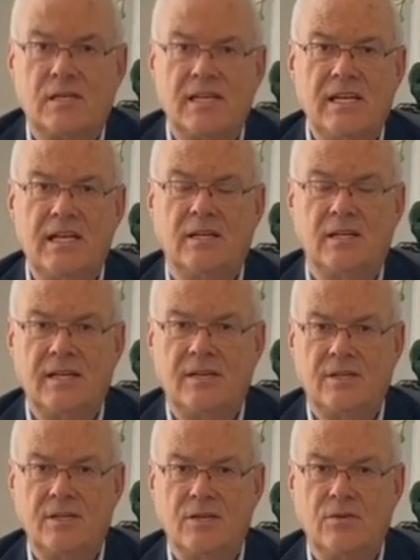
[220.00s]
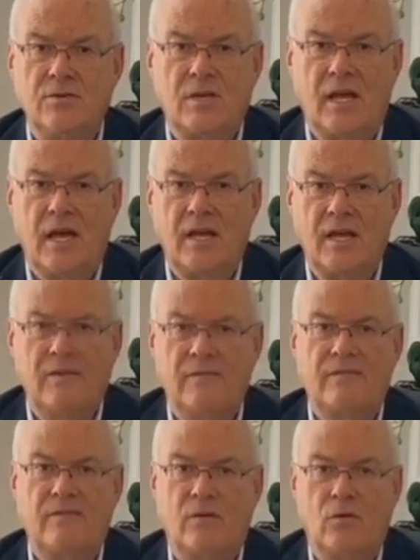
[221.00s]
legally in the UK
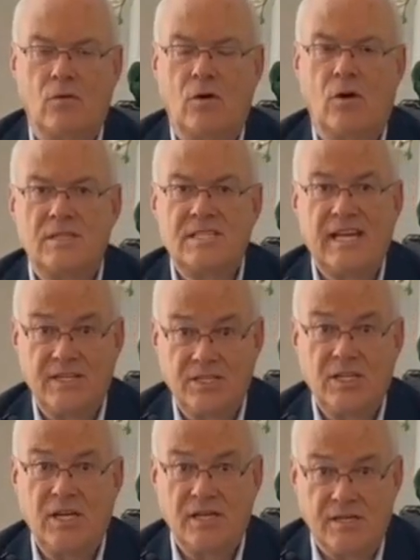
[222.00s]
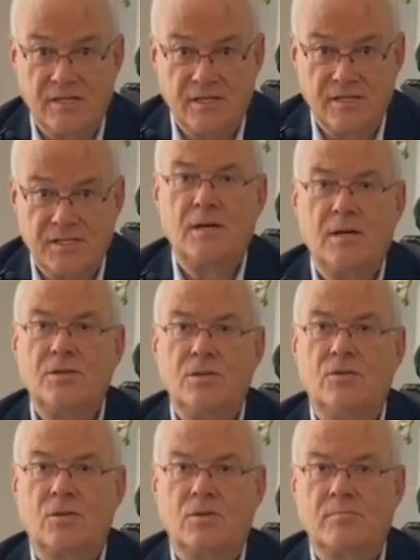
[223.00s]
for 10 years,
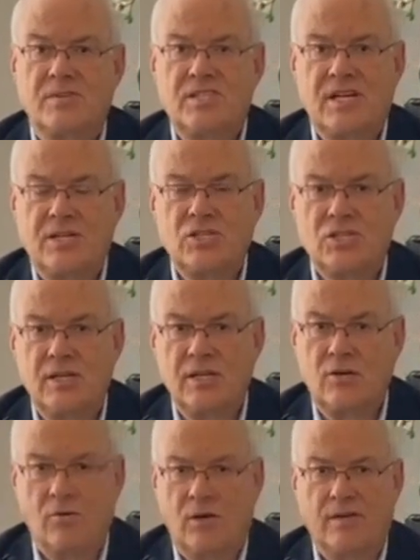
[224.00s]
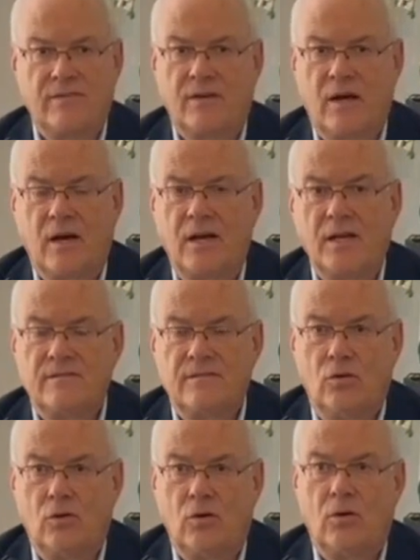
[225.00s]
you can potentially qualify
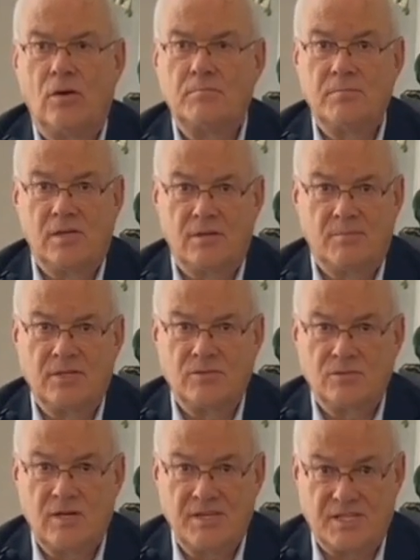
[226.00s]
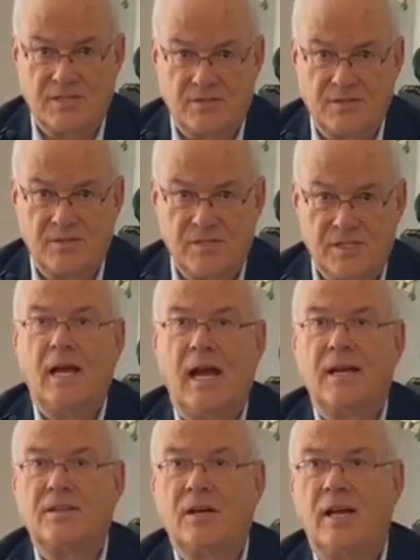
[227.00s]
for permanent residence.
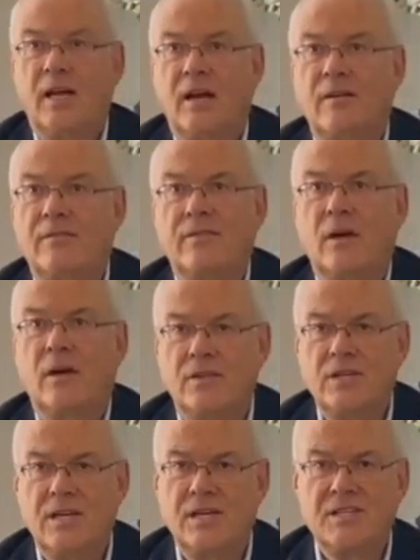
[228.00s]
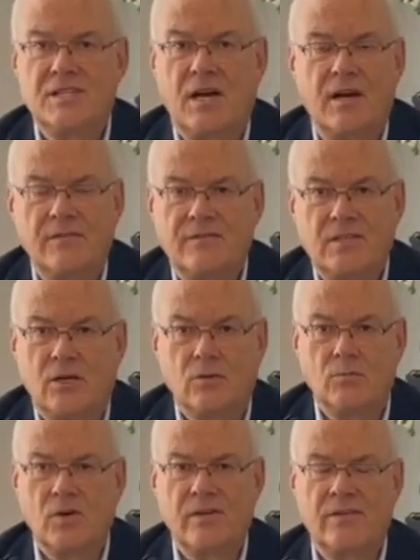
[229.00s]
And I have, over the years, I've
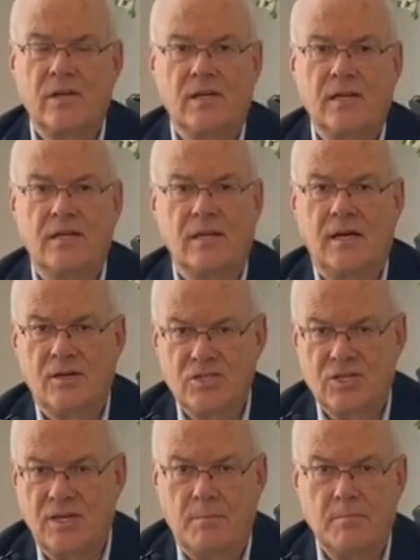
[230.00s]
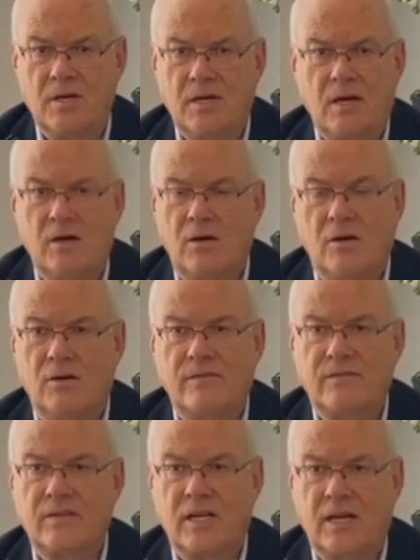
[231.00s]
dealt with a large number
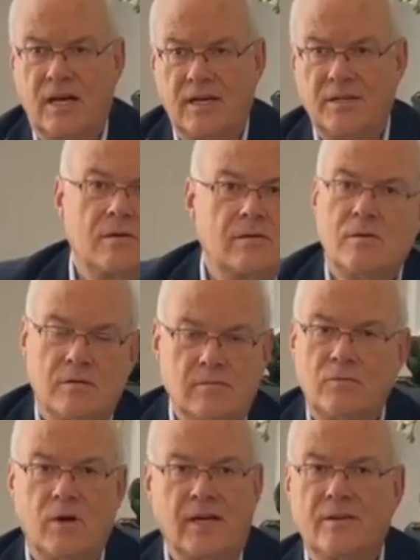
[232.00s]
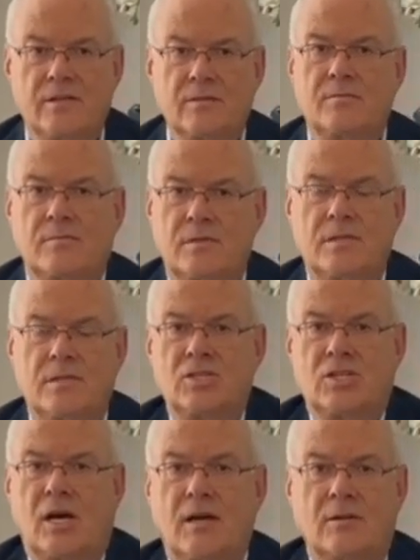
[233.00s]
of clients where the
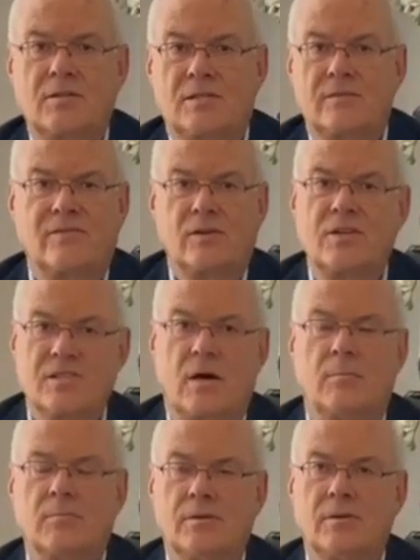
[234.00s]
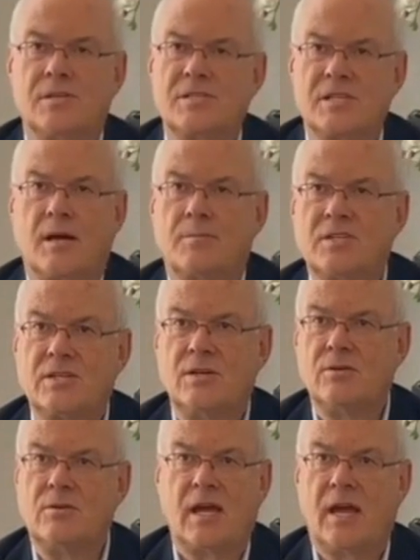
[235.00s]
child, for example, has come to
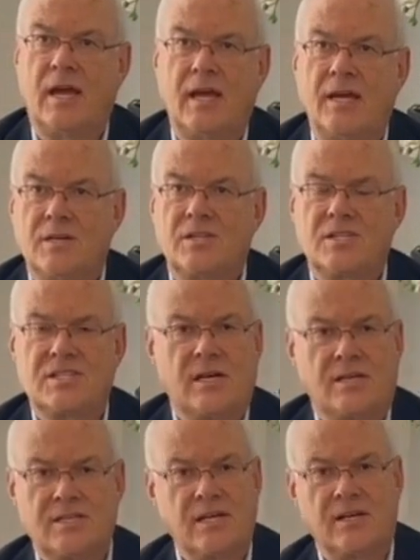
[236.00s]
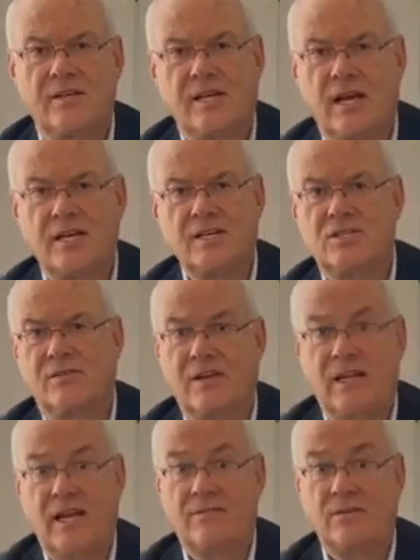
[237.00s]
the UK to study at the age of
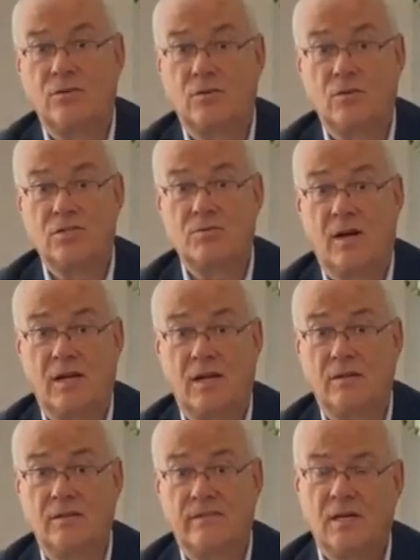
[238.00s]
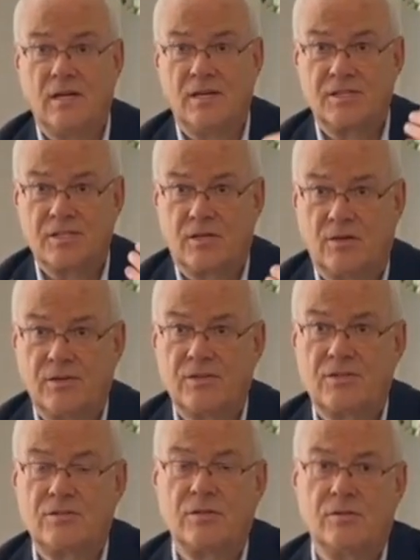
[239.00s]
11 or 12, has gone
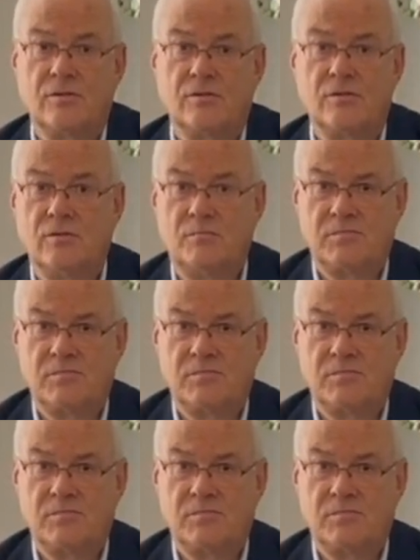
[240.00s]
through